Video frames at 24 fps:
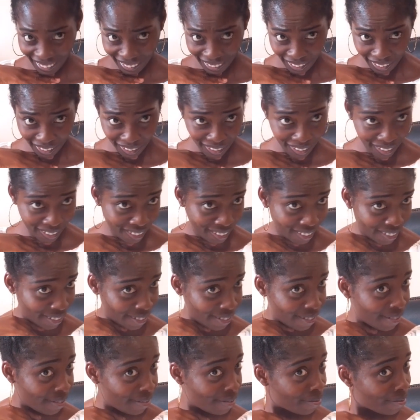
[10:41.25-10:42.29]
Don't
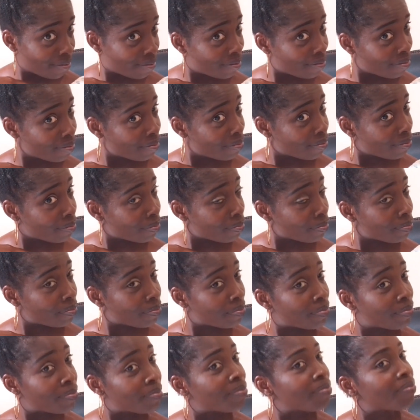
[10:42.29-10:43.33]
forget to like,
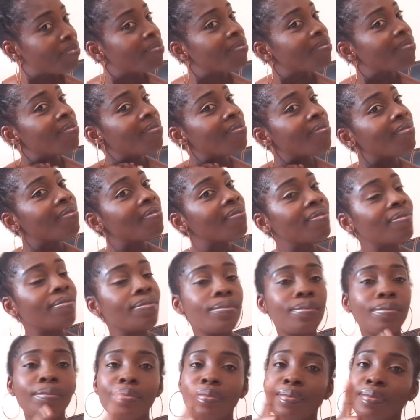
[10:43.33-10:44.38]
share, and
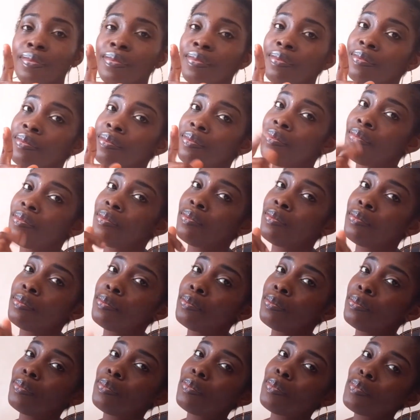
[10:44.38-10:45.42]
subscribe for
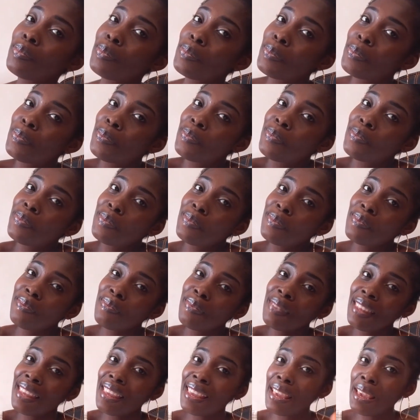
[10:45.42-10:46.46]
more.
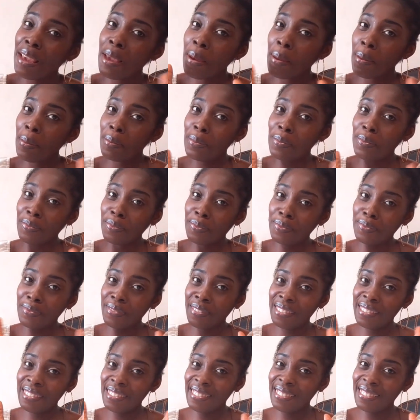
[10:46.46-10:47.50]
Bye.